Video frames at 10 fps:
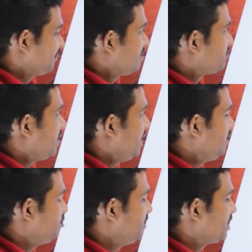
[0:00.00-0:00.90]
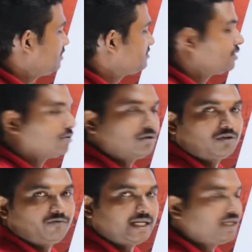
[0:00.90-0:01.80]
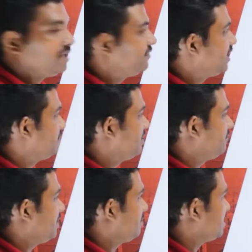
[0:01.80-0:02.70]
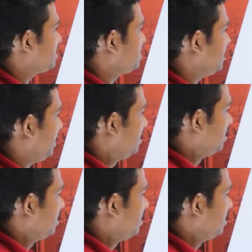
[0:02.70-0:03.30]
So I2 becomes equal to 1 divided by 1 plus J.